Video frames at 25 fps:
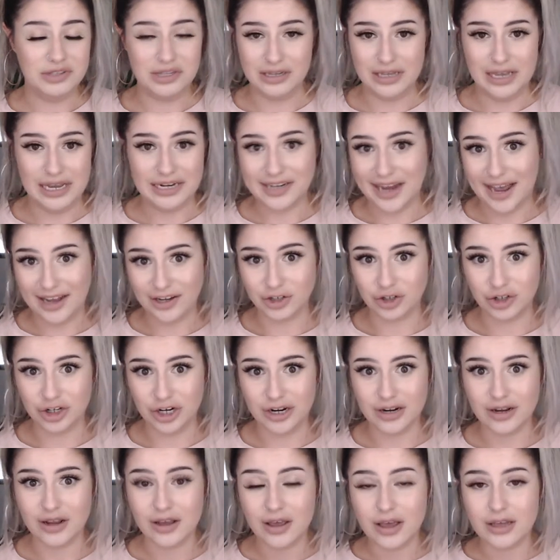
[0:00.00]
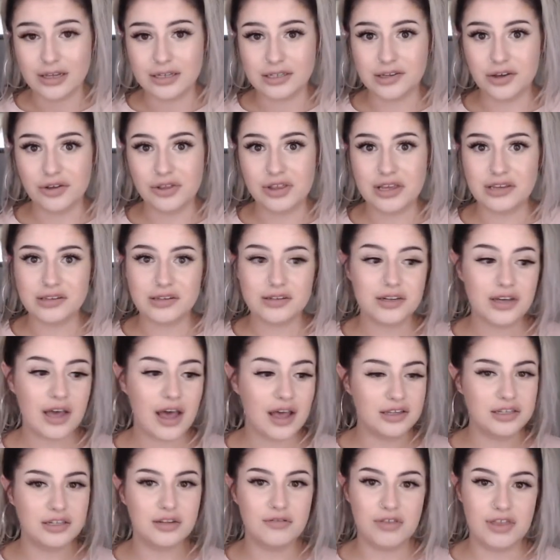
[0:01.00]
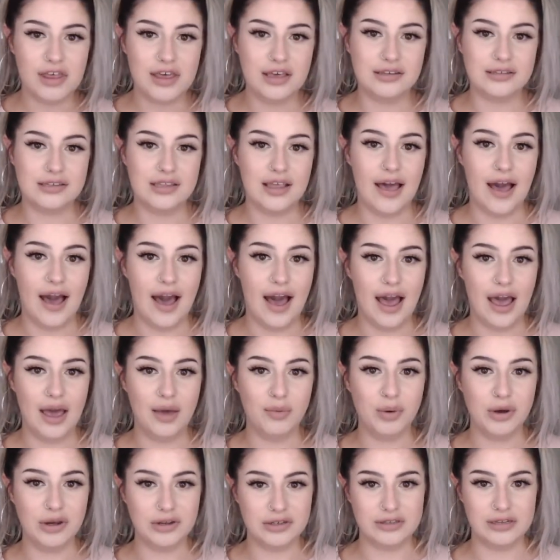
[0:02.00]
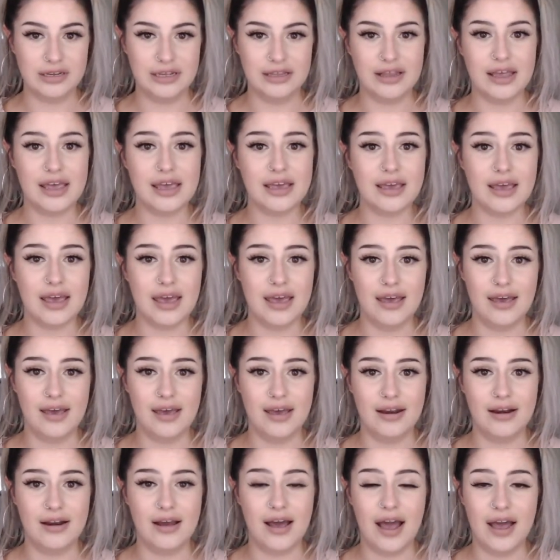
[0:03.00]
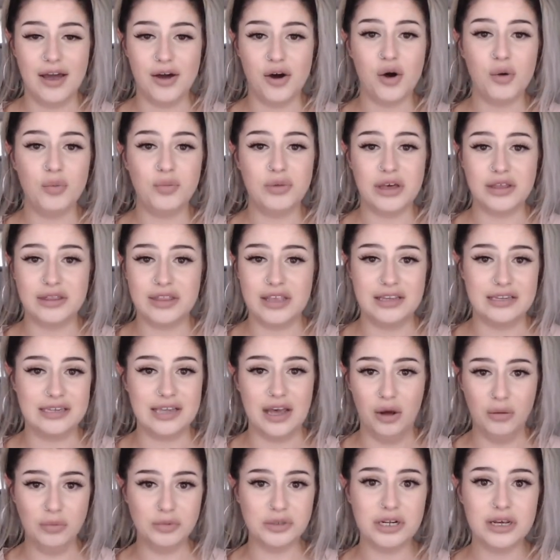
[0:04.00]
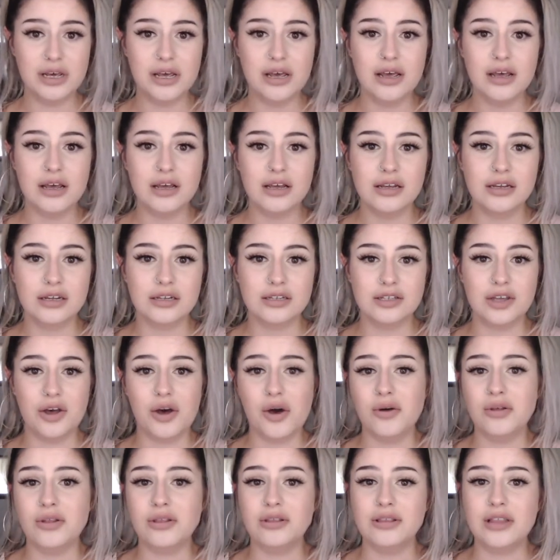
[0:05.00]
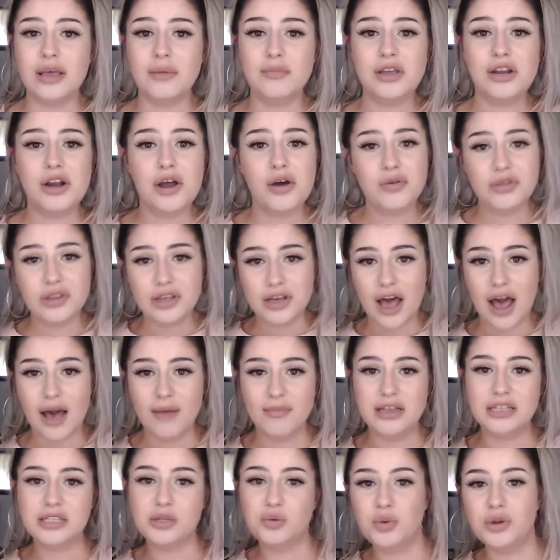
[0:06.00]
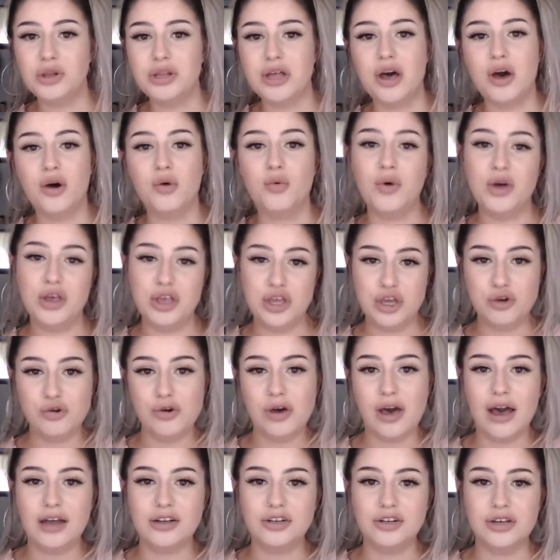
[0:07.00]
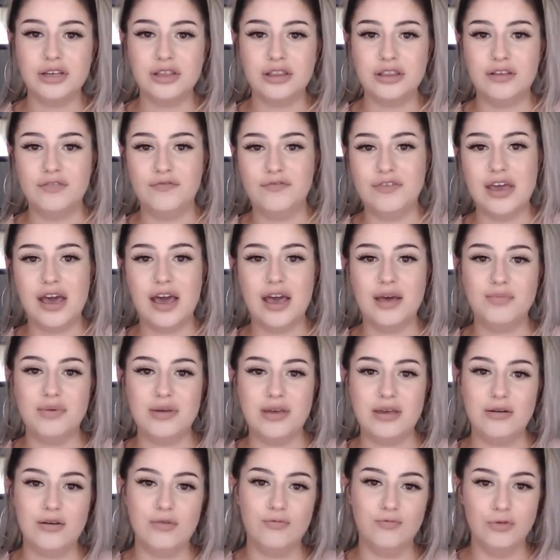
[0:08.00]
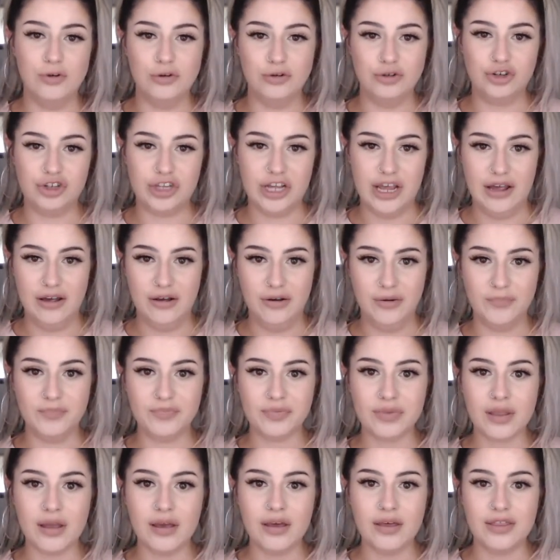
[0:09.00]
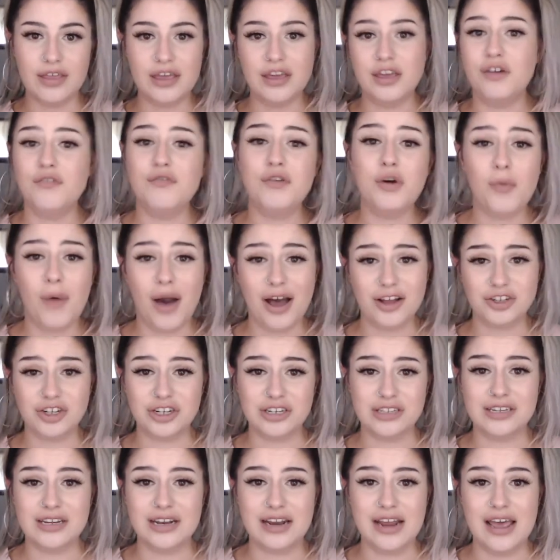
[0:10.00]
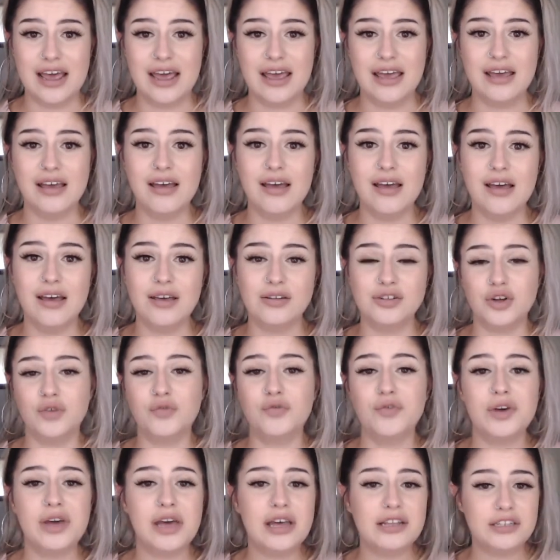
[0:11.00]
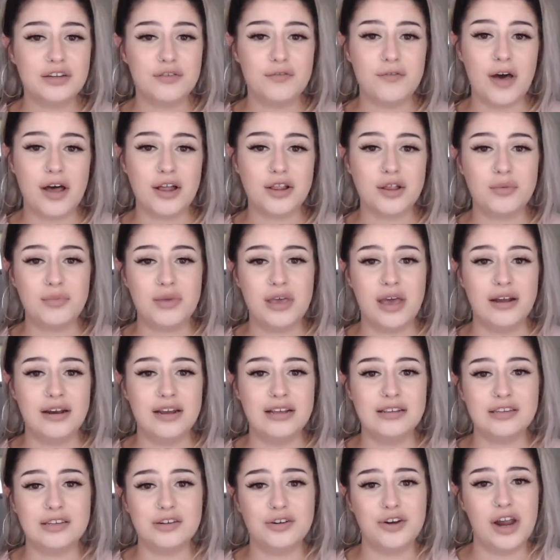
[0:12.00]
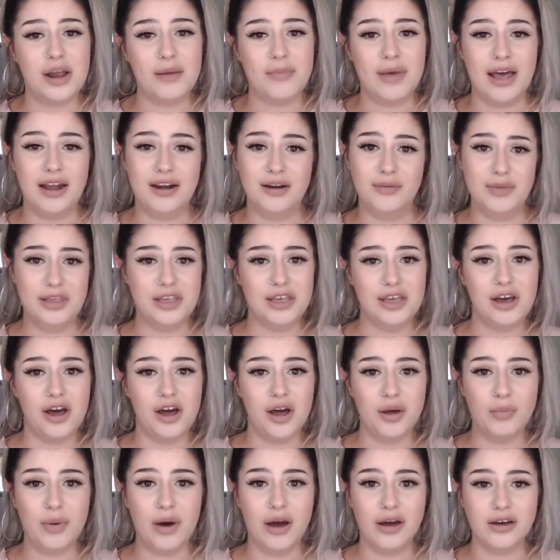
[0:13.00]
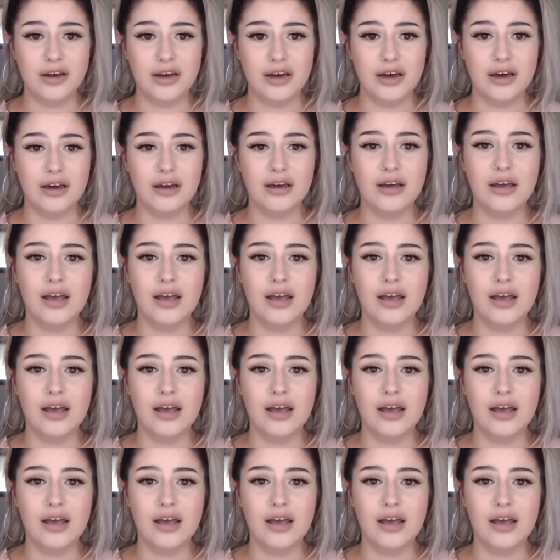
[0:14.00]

like texture. So these are kinds of things that I personally like, and I hope that this helped. So let me know in the comments below what you got during the VIB Rouge Sale. Thank you for watching today. Don't forget to follow me on Instagram at Amelia R. Parker.